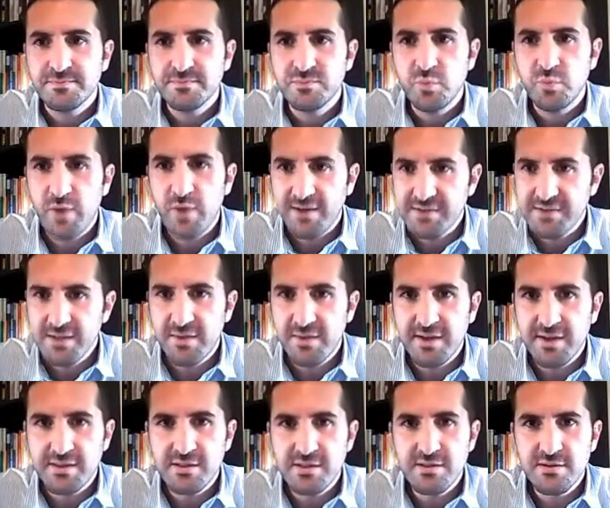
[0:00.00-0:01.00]
We have some
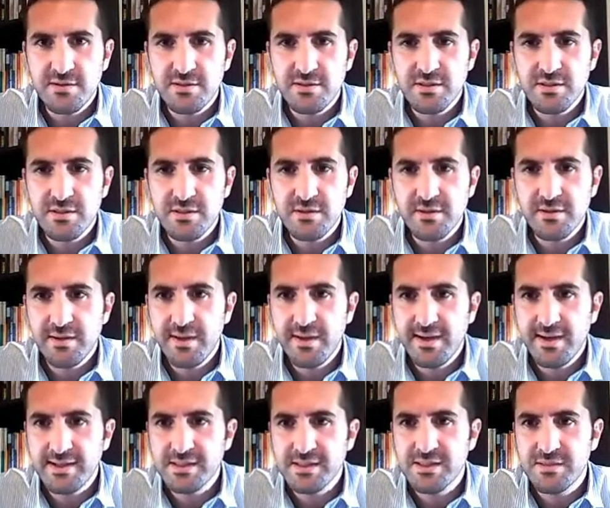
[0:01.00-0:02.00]
answers.
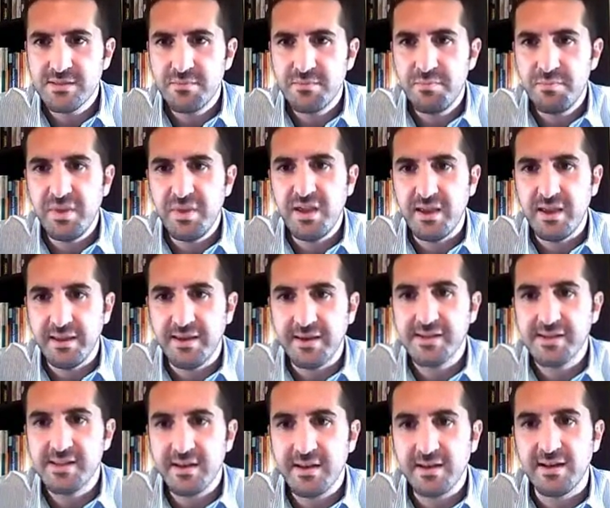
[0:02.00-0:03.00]
Yes, B,
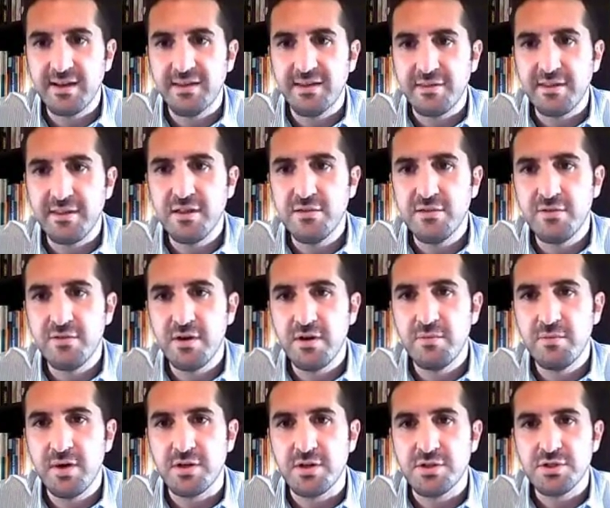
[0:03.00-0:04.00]
exactly. Thank you very
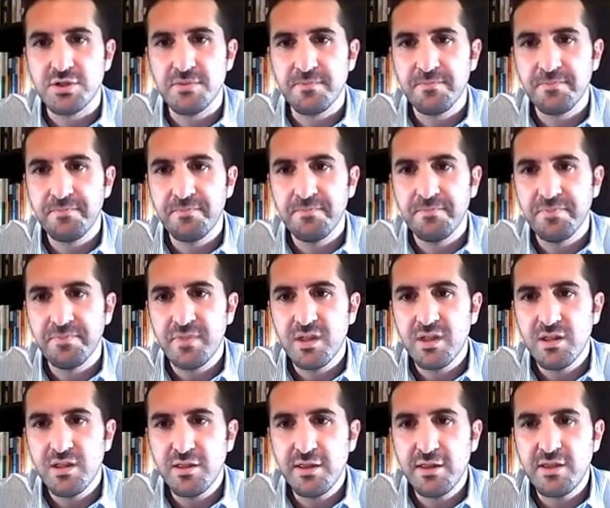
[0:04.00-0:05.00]
much.
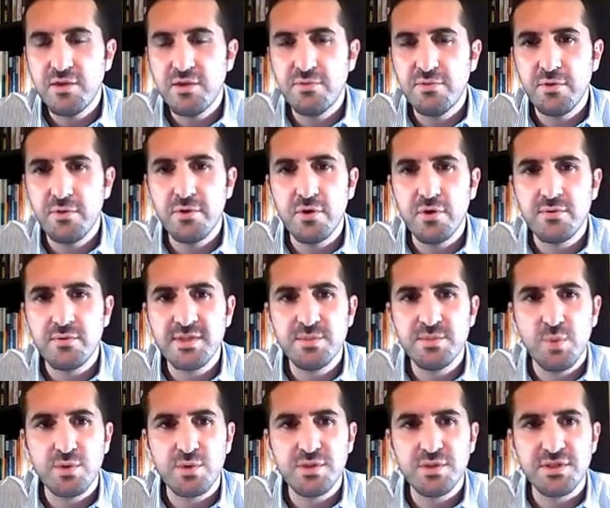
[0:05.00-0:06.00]
Thank you for your
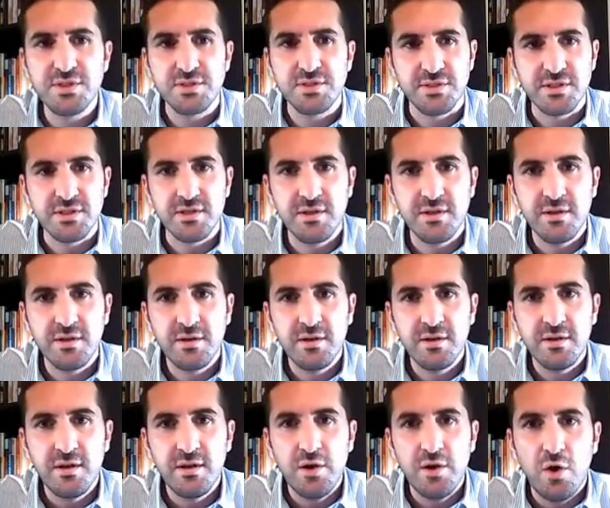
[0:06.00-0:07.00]
responses.
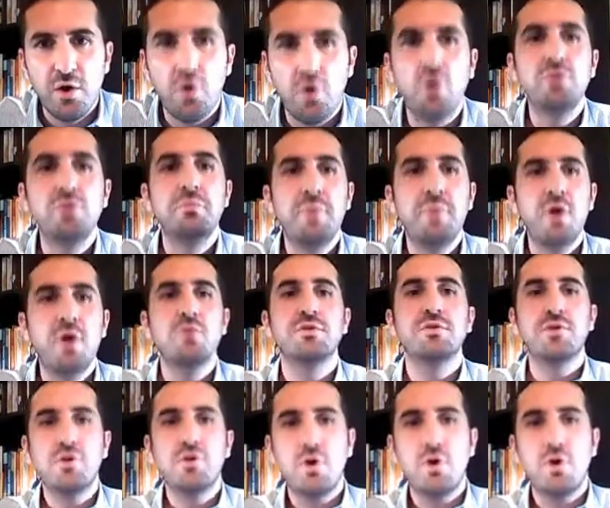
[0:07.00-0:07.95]
On both